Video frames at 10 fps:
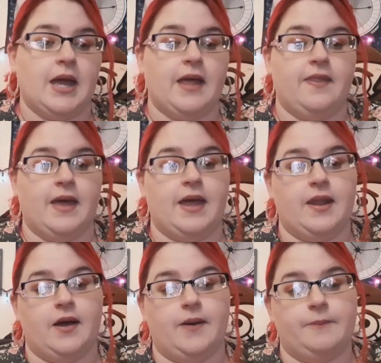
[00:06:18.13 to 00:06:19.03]
and then
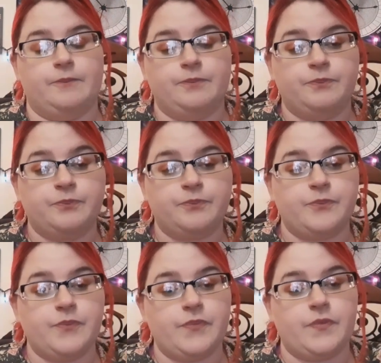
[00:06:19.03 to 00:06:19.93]
um,
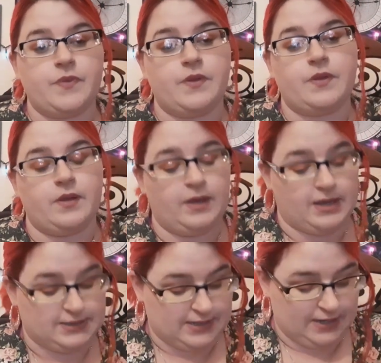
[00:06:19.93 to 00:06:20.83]

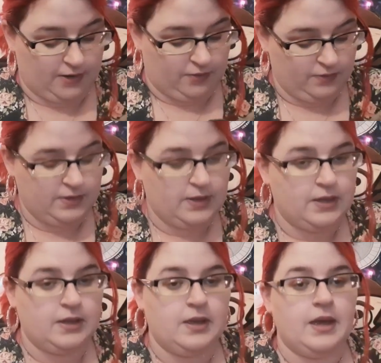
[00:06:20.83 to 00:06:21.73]
yes, I know,
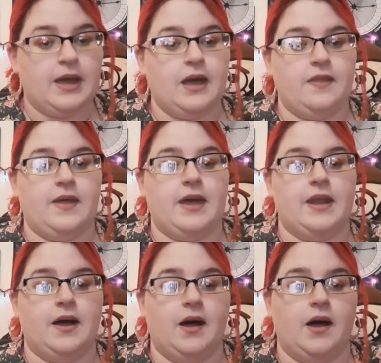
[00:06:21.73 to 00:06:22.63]
and then
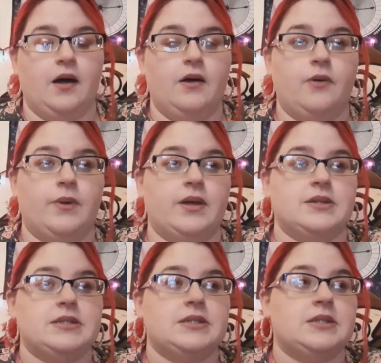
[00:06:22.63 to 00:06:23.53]
uh, what
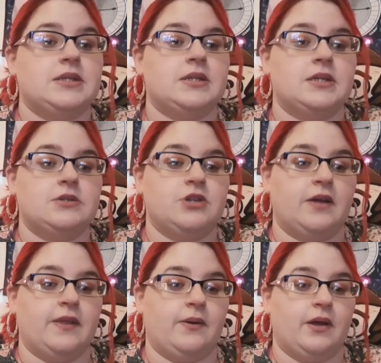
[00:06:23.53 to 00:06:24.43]
else? I'm trying
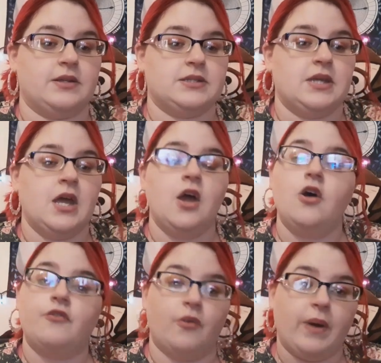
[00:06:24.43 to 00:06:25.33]
to think about else.
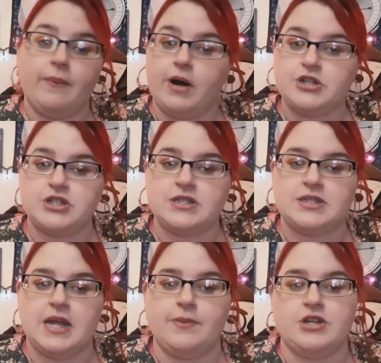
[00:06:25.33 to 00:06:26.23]
For Weight Watchers
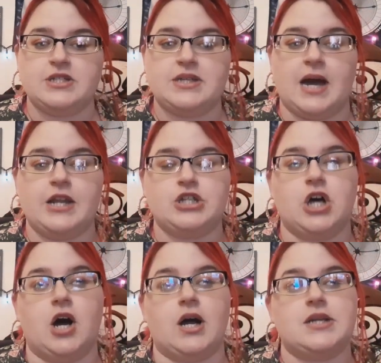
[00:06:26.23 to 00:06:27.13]
today, we just kind of
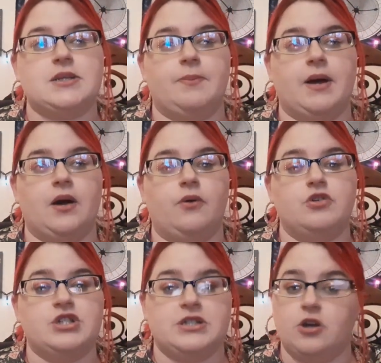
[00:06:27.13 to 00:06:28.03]
talked
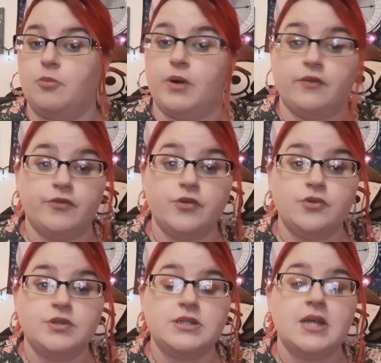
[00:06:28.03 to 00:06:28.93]
about zero point
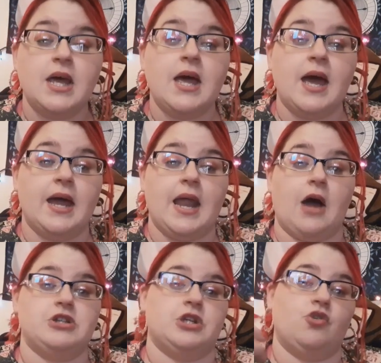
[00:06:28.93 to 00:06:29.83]
foods and
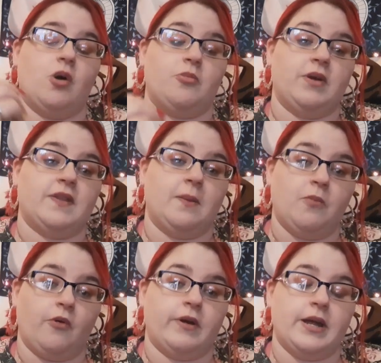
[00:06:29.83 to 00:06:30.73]
how to incorporate them
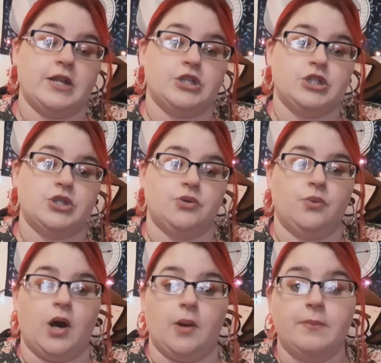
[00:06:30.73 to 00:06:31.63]
more
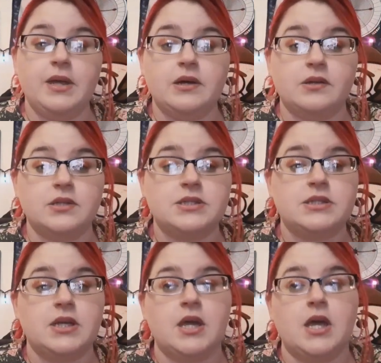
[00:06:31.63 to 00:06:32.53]
into our meals
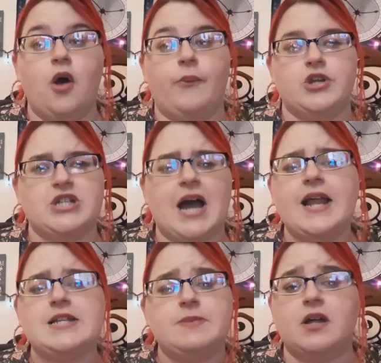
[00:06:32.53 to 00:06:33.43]
which I
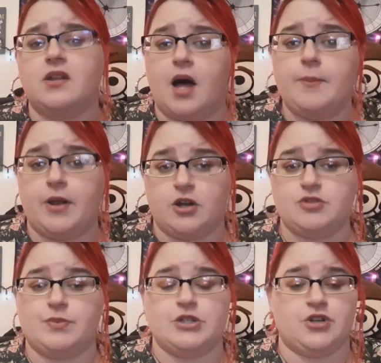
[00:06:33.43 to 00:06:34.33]
need to be a lot better
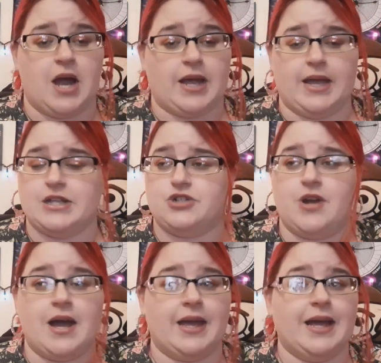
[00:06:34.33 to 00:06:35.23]
with tracking because
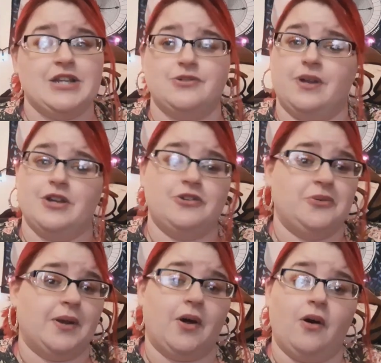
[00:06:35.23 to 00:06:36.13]
tracking I do not
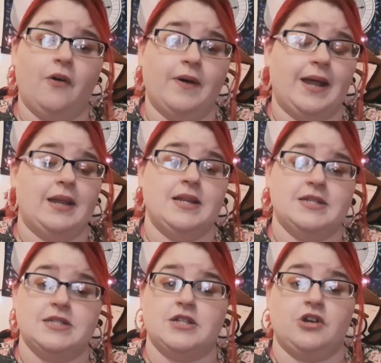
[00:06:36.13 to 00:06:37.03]
do at all and I need
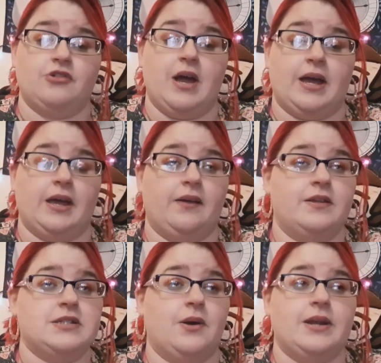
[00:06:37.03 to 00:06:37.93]
to start tracking.
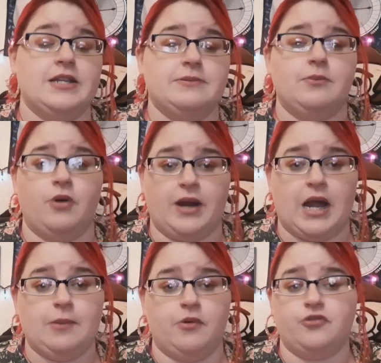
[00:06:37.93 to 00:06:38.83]
So I need to be more
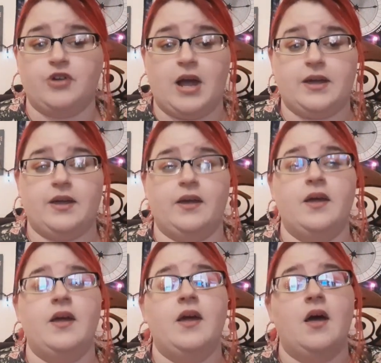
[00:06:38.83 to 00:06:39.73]
accountable with tracking
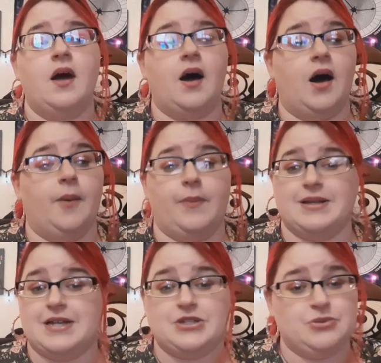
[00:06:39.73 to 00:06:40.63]

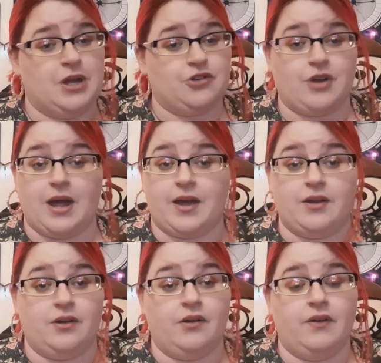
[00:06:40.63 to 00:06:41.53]
because um, I do not track
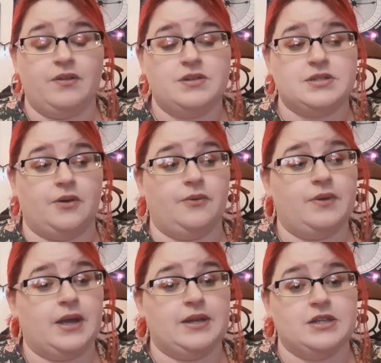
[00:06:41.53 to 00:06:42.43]
at all. So
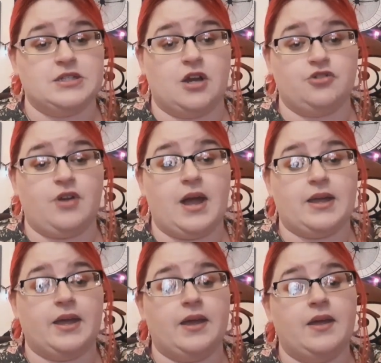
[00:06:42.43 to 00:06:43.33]
I need to start
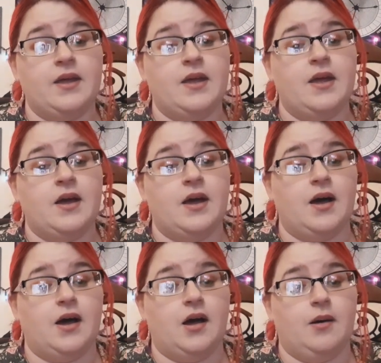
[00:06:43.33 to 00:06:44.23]
tracking
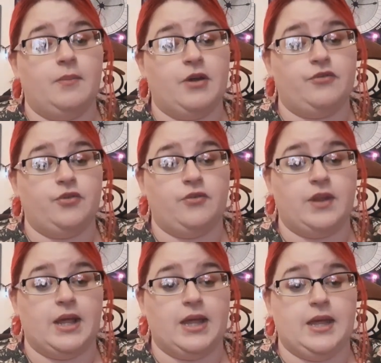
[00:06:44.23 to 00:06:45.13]
um, my food that
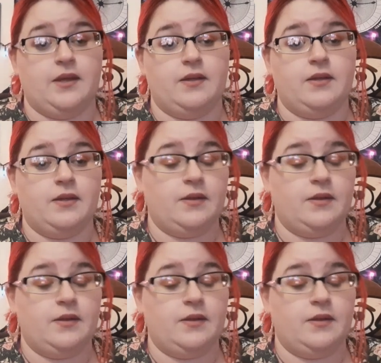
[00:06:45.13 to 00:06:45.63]
I eat.